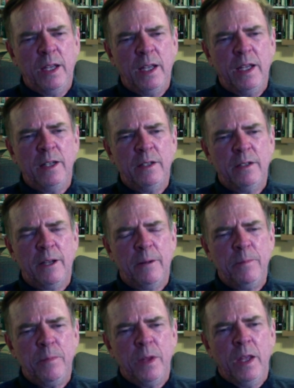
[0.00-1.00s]
And
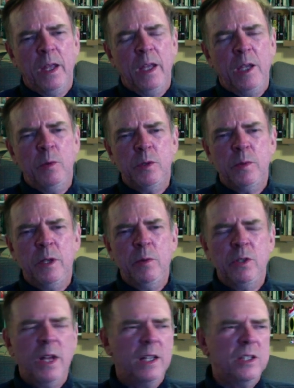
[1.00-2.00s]
it
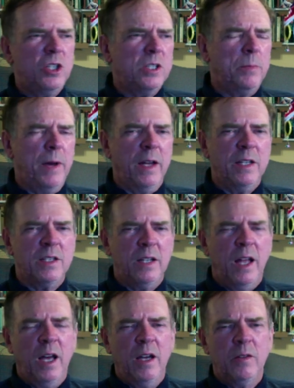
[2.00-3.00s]
was not just about his
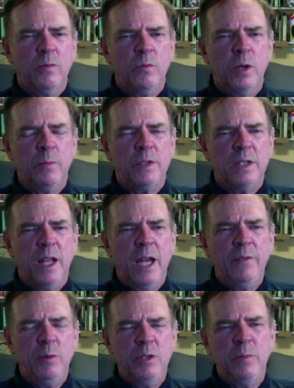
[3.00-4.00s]
Whitman's
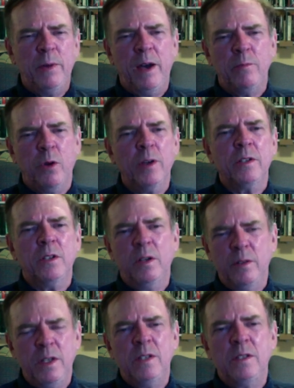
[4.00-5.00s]
life. It was about Mark
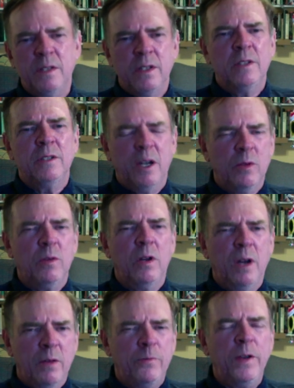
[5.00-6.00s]
Doty's
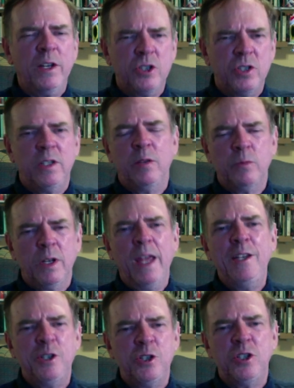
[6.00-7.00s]
affection and
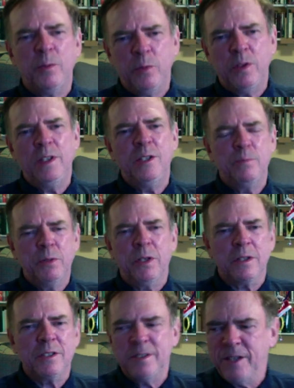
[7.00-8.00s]
relationship with these
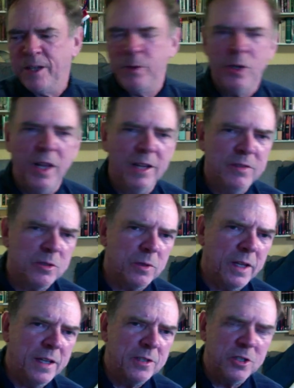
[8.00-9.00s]
books. And, like, we all have these
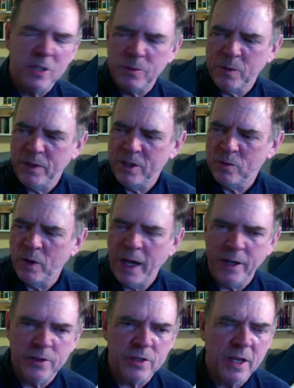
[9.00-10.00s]
relationships with these
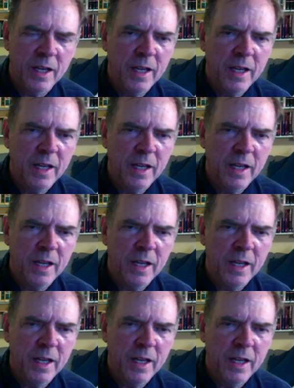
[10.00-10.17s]
writers.